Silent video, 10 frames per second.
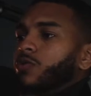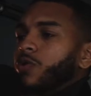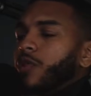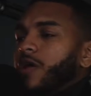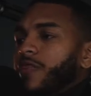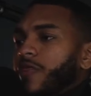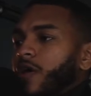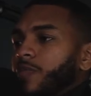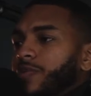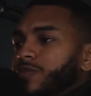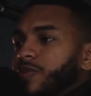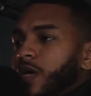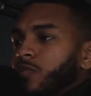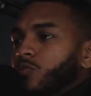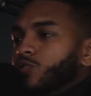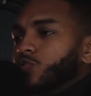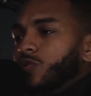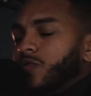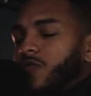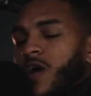will a therapist be able to
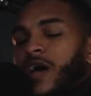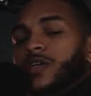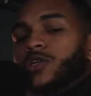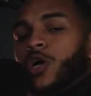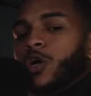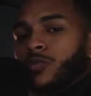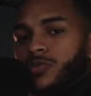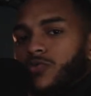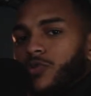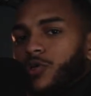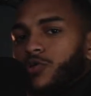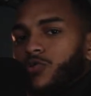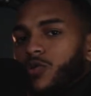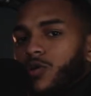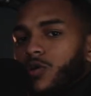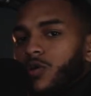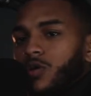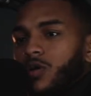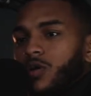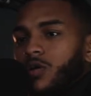define terms for you
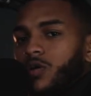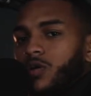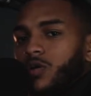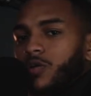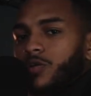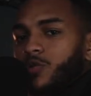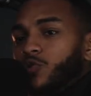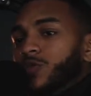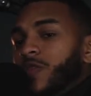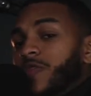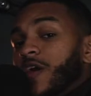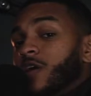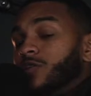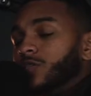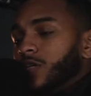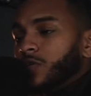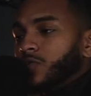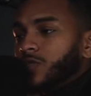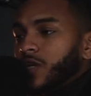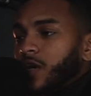using their skill
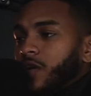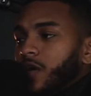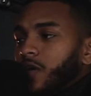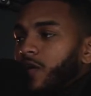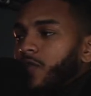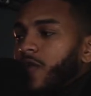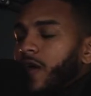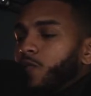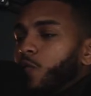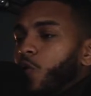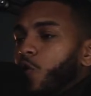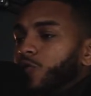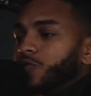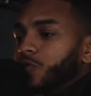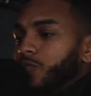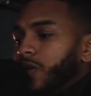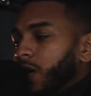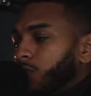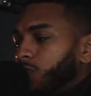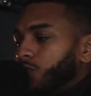set, they will also be
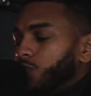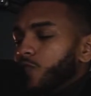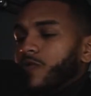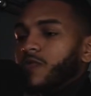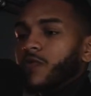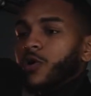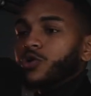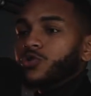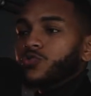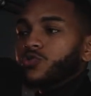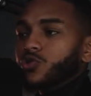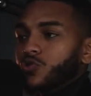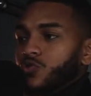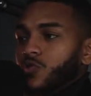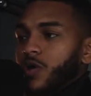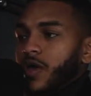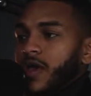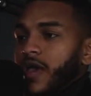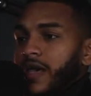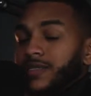able to refer you to
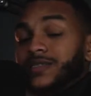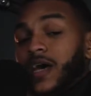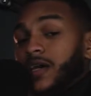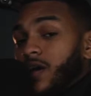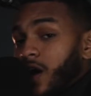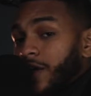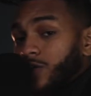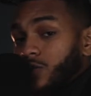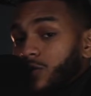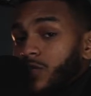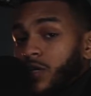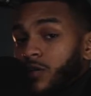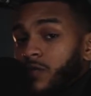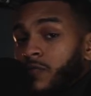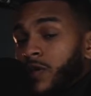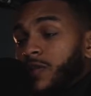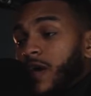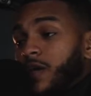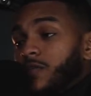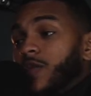a psychiatrist in the event
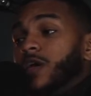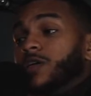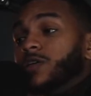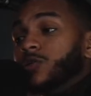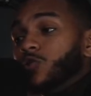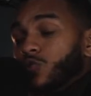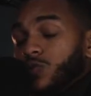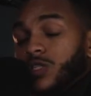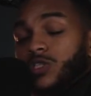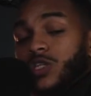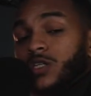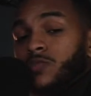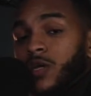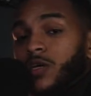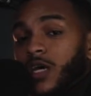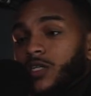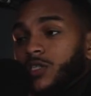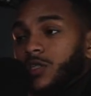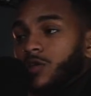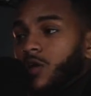that they do suggest medication.